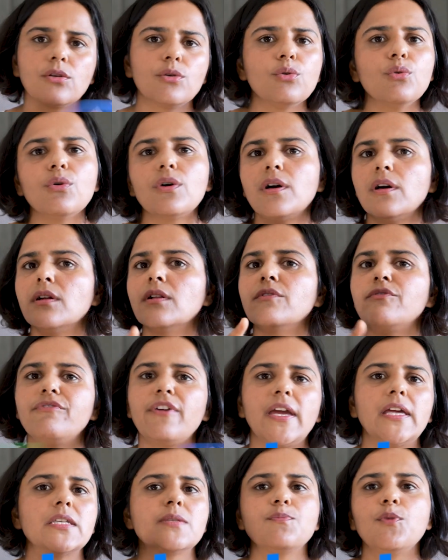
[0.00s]
Google,
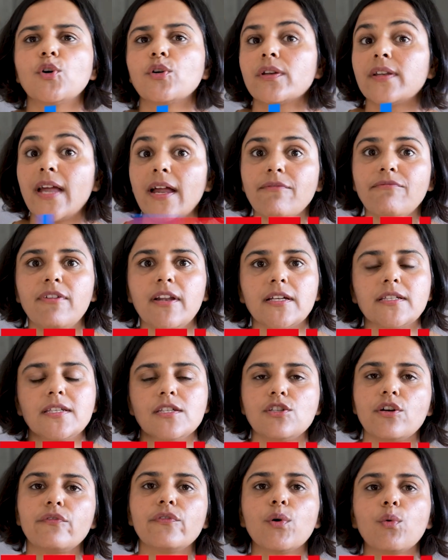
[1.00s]
Facebook,
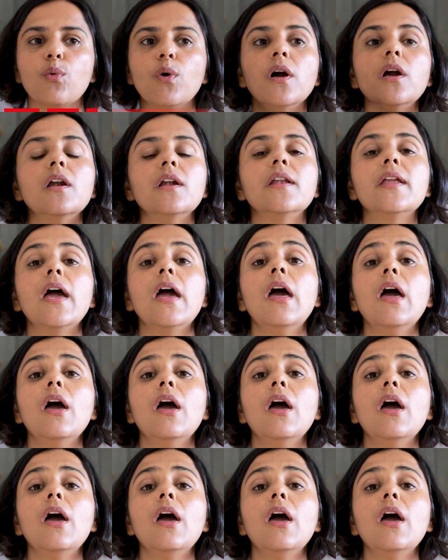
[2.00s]
Netflixes of the world,